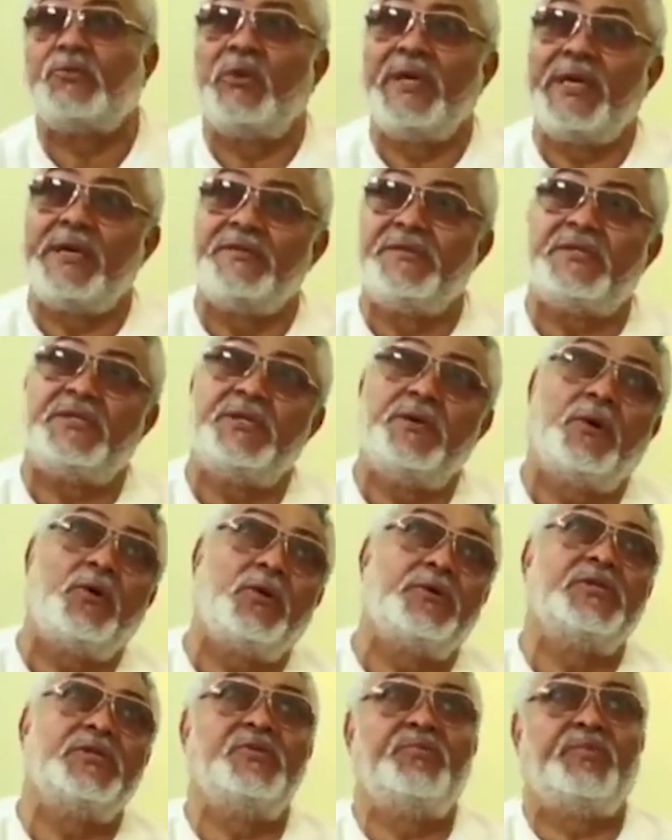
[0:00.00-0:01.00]
we can see
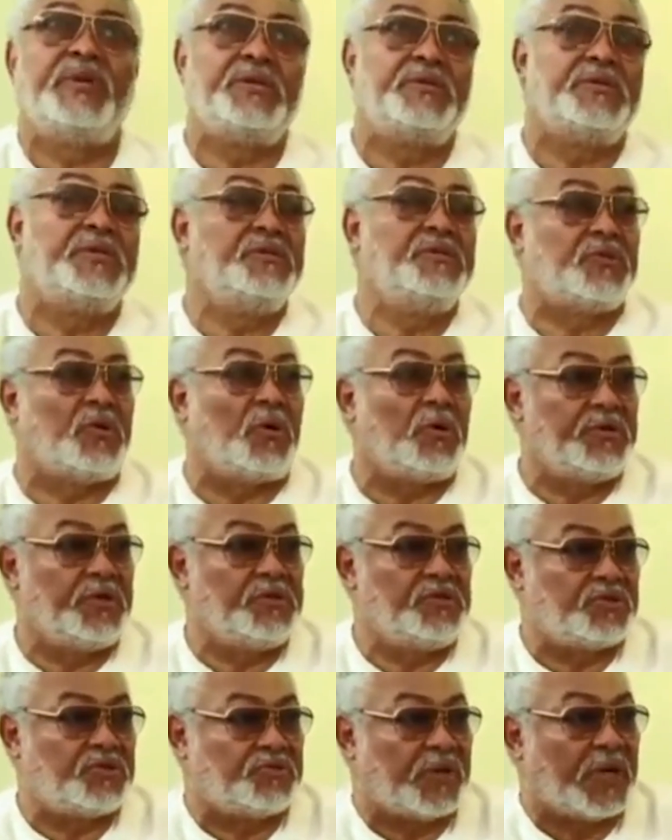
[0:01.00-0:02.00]
all these buildings, all
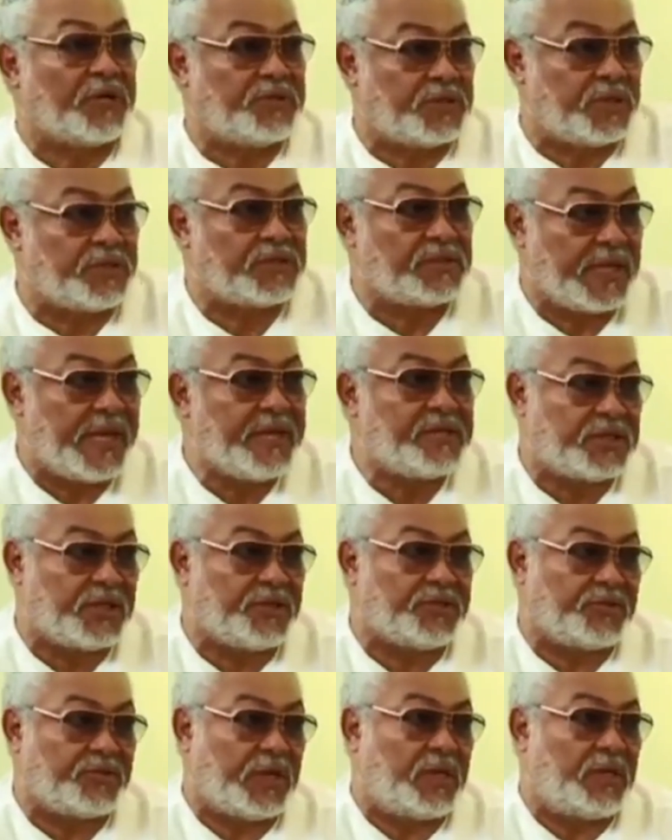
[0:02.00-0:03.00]
these structures,
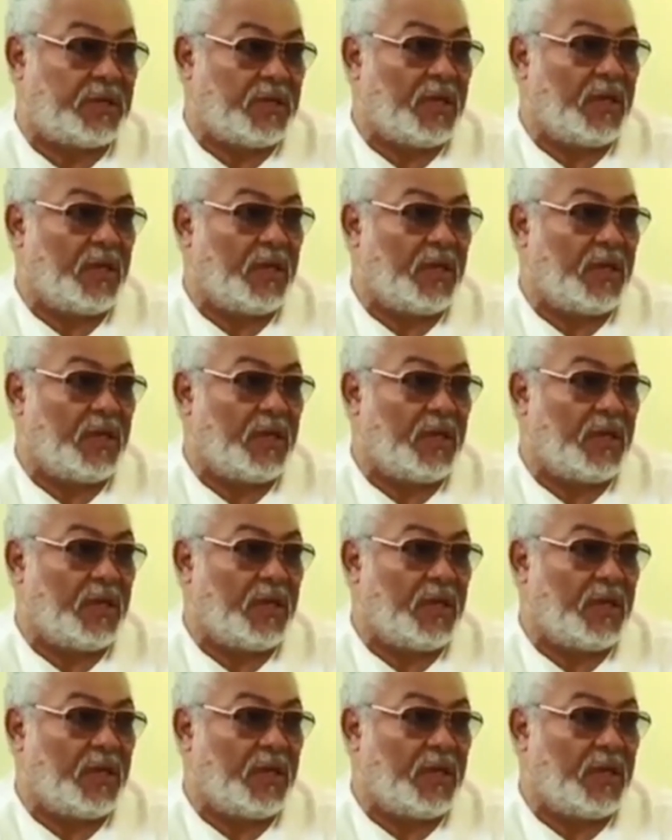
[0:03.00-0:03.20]
etc.